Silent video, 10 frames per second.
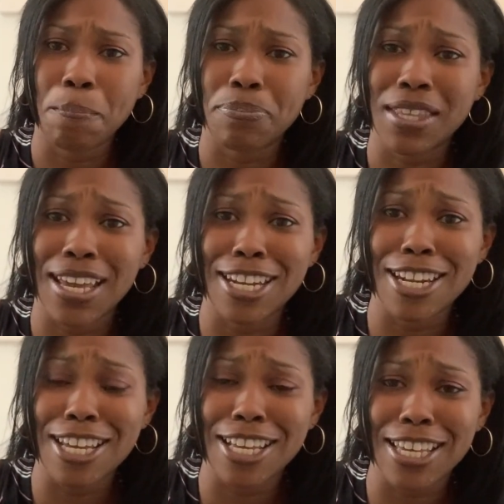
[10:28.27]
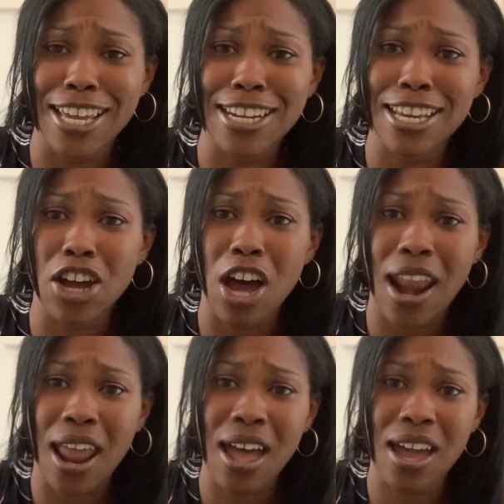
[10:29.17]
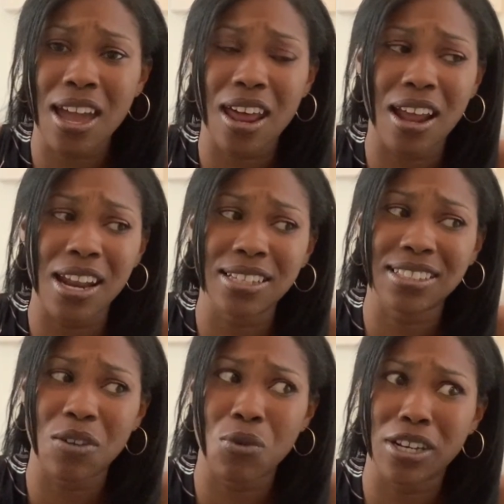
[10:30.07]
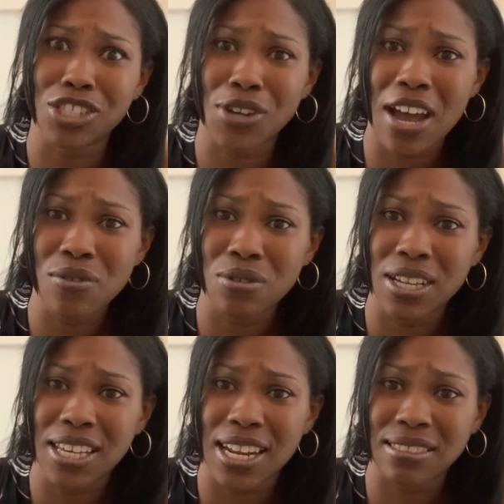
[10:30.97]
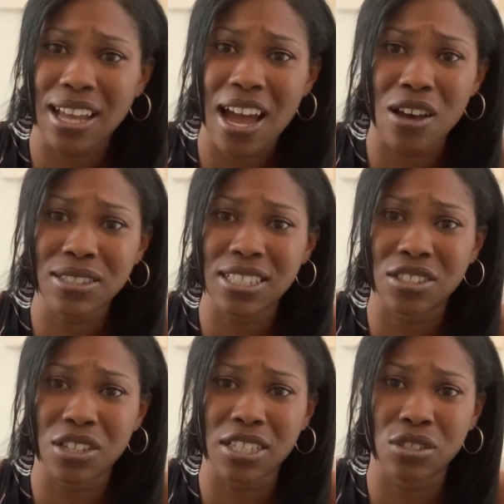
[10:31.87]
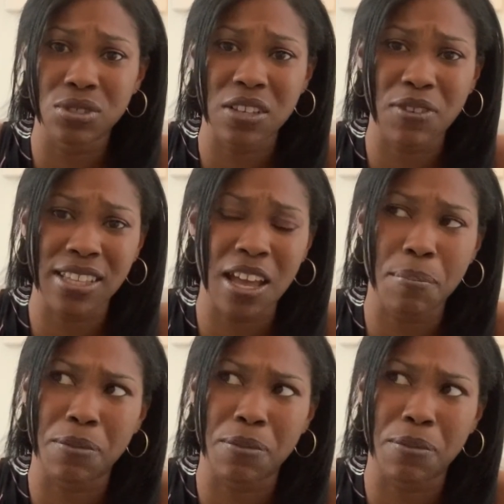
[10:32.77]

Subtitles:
getting it online, unless I want to travel and get out the house and do stuff like that.